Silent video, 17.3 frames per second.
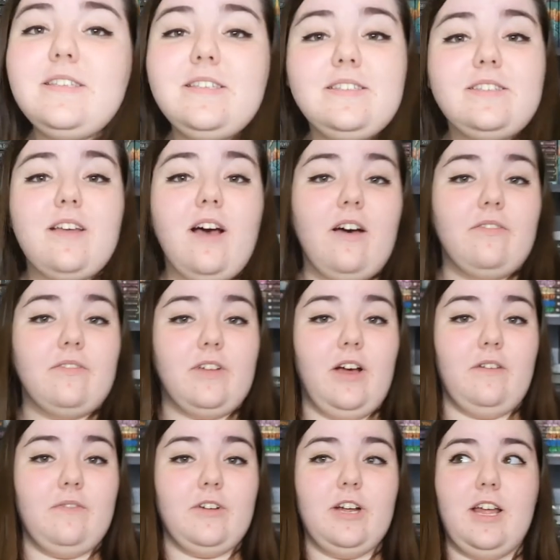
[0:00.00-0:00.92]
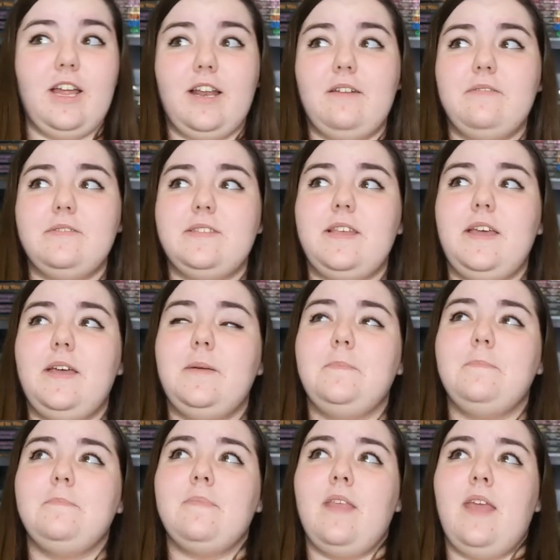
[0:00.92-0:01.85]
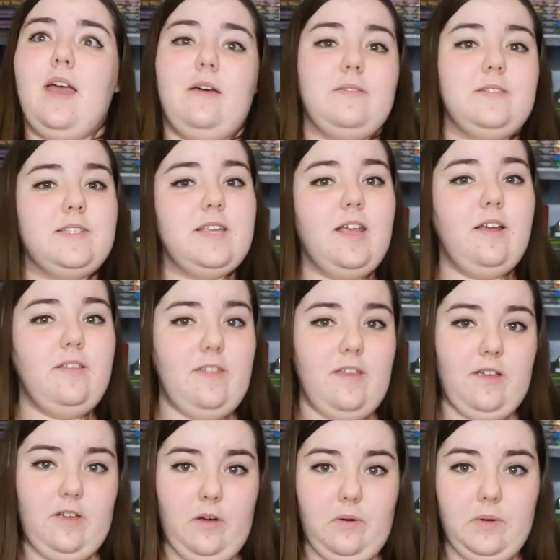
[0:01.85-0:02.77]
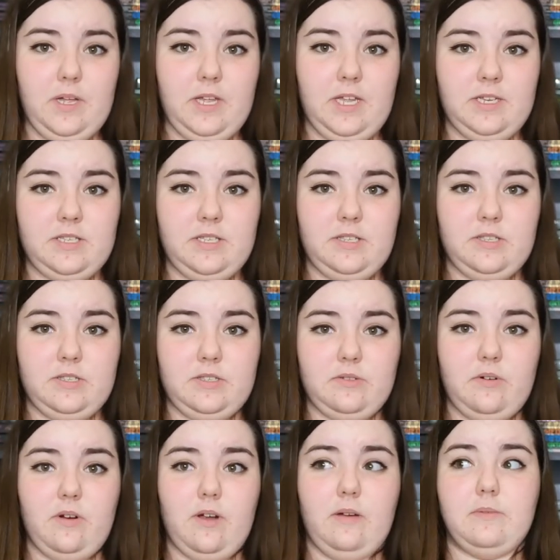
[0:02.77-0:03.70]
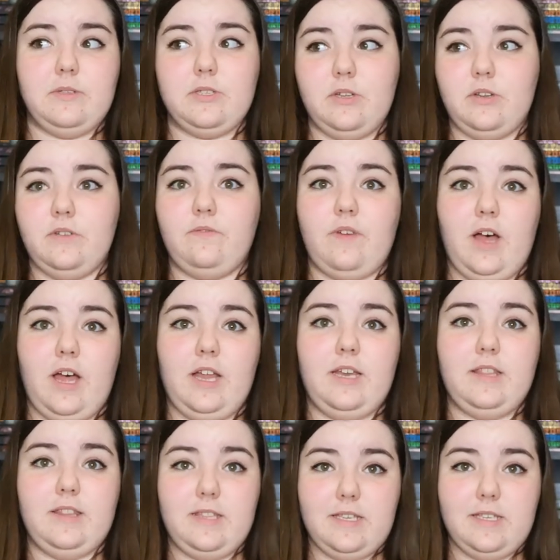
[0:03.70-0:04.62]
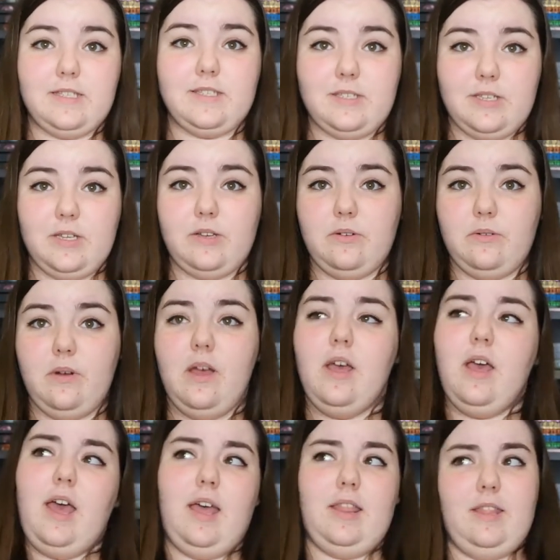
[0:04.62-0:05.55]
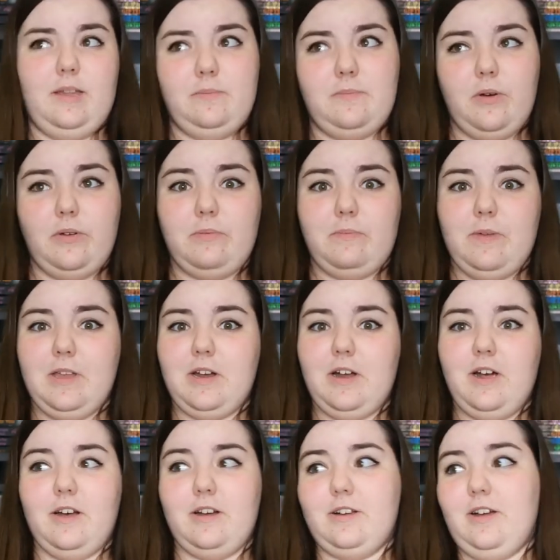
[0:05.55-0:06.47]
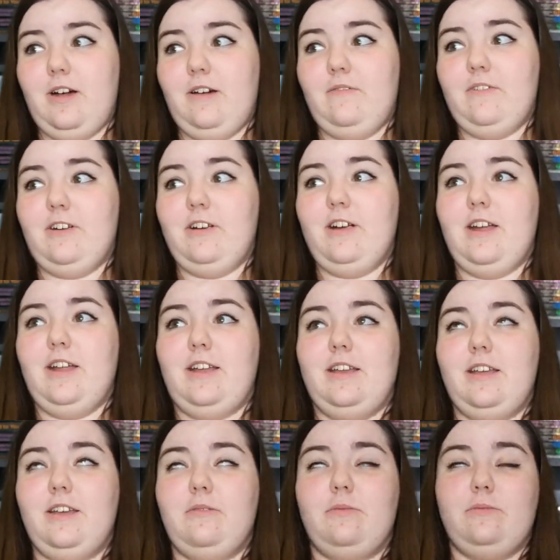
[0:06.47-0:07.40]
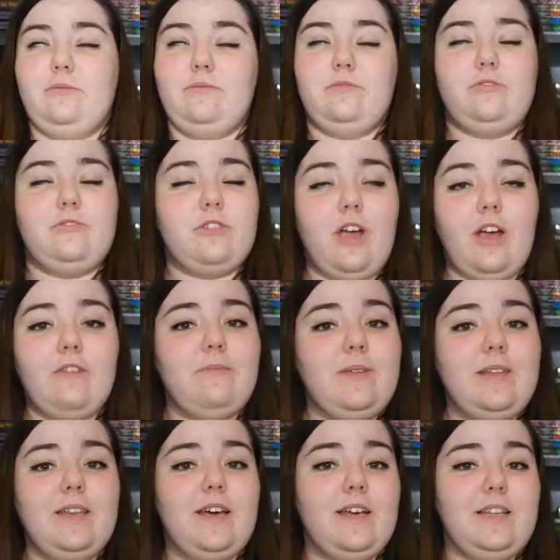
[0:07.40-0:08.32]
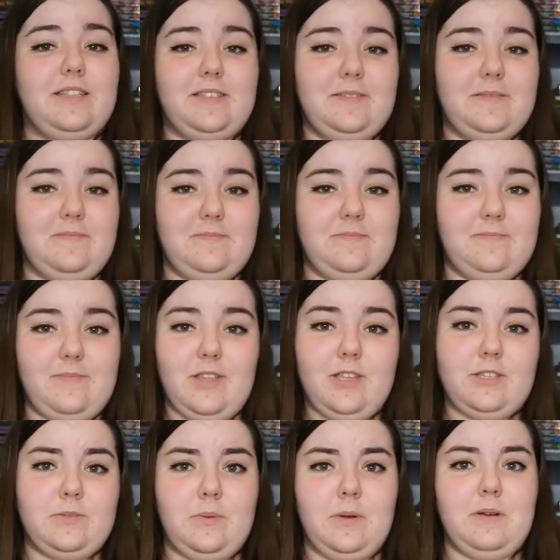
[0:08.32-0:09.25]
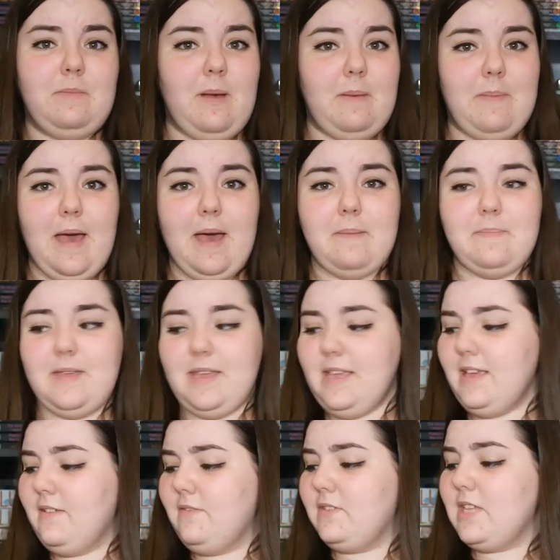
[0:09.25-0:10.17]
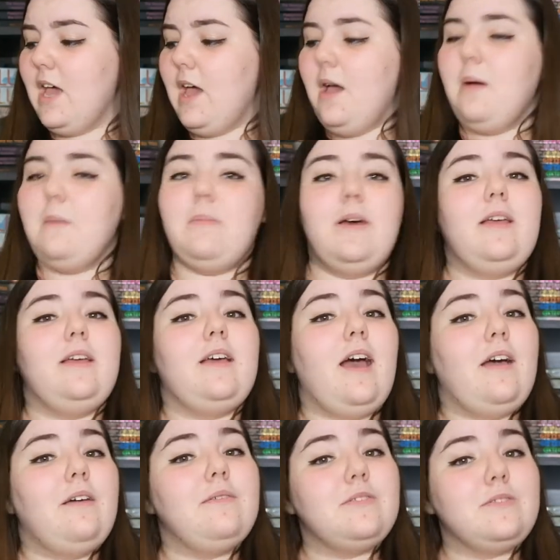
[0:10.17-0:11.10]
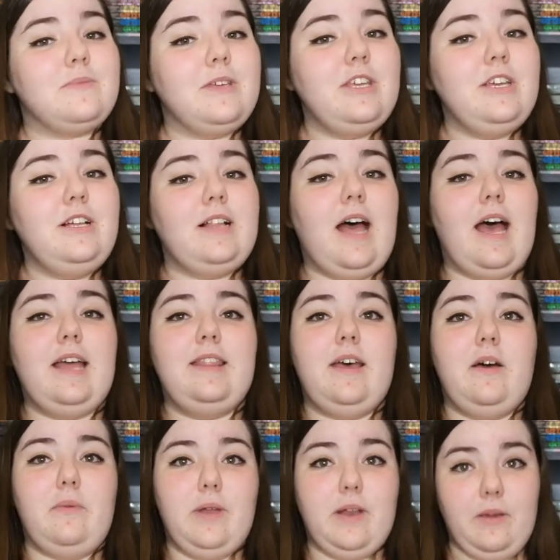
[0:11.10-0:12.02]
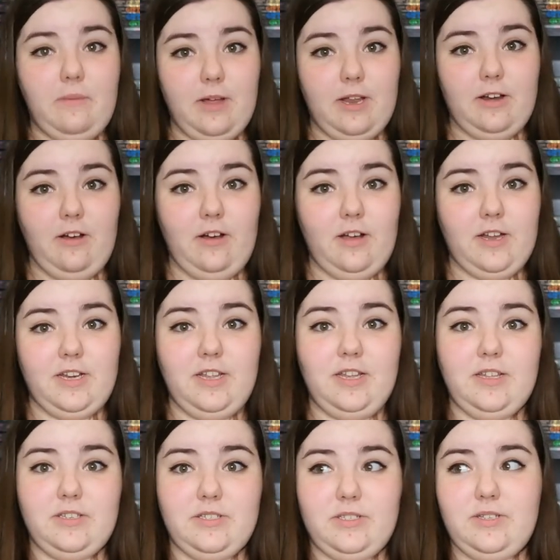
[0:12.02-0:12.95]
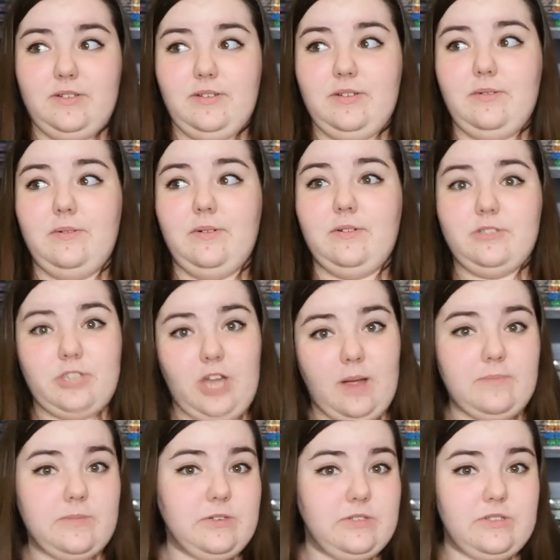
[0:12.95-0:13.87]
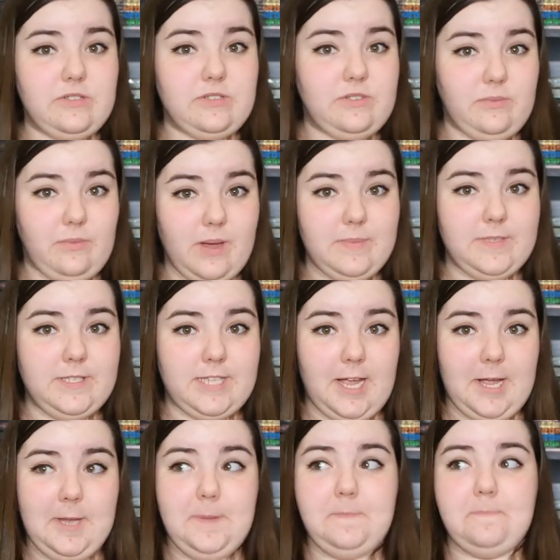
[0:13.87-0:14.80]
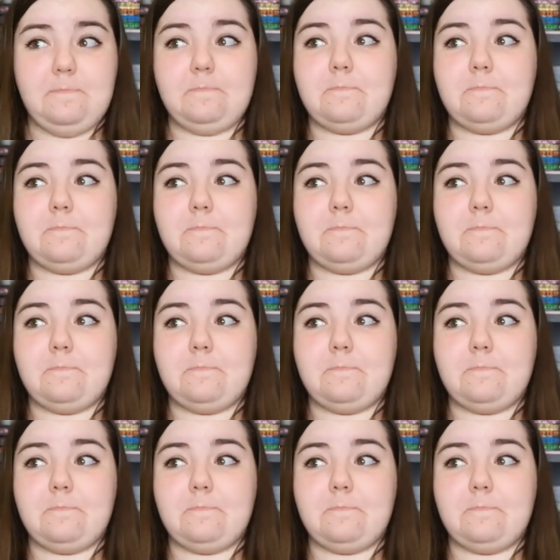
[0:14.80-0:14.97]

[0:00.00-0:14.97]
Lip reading: in soft cover, and I was like, I was scared that going into the store I was going to find these 2 and they'd both be in hardcover, and it would drive me nuts. It's one of my pet peeves. But I was really glad that when I went on to Chapters, the website,